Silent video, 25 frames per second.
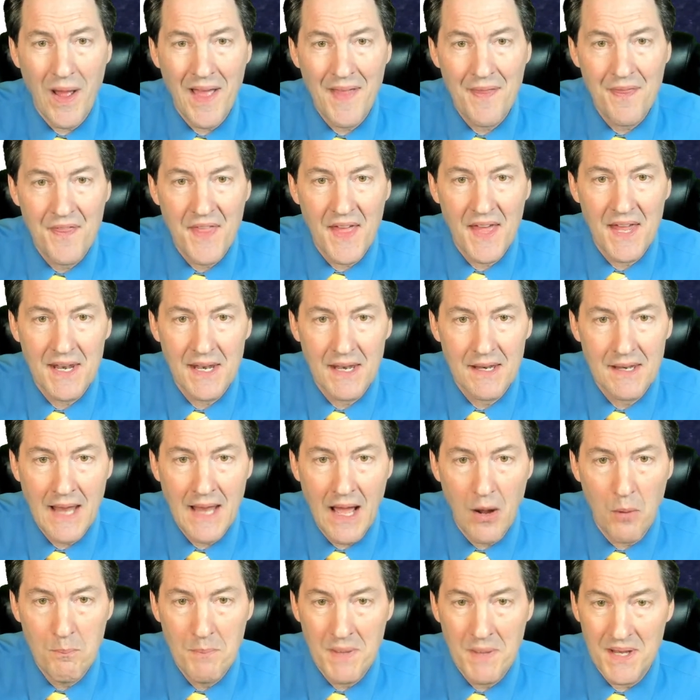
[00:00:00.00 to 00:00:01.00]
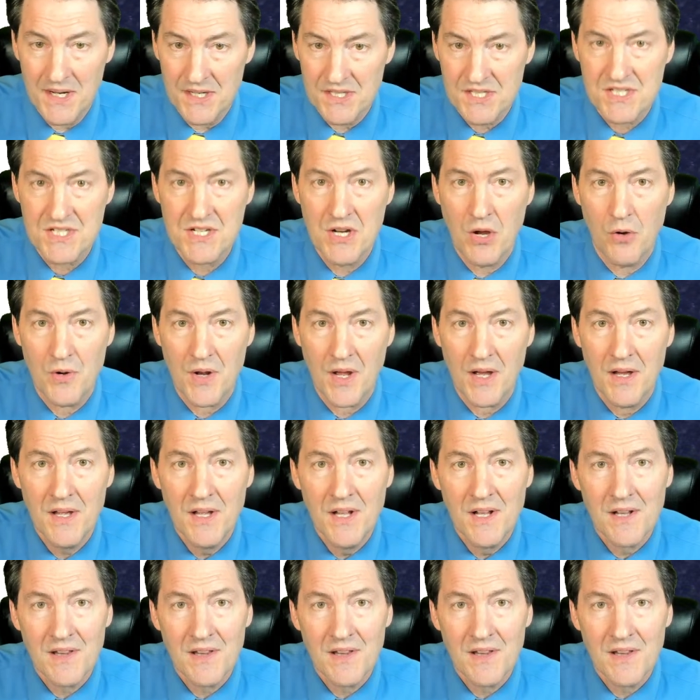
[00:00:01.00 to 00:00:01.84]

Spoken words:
and then now Minnesota.